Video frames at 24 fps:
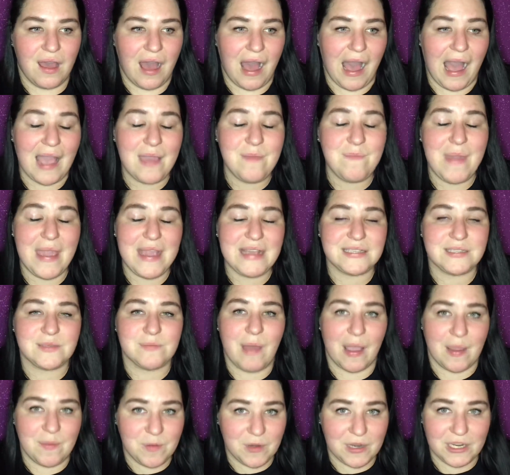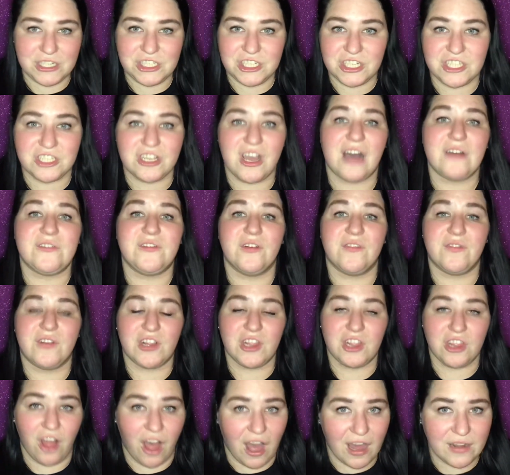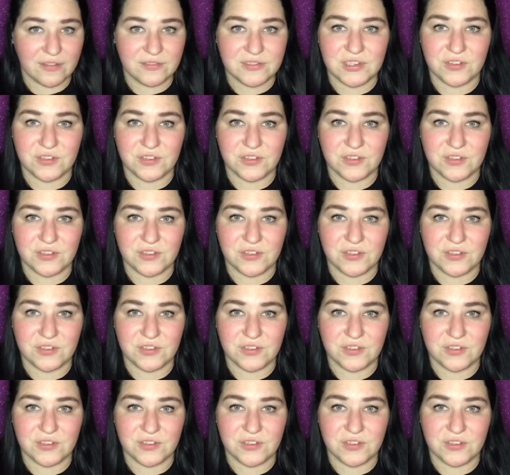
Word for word: I base my predictions off of a lot of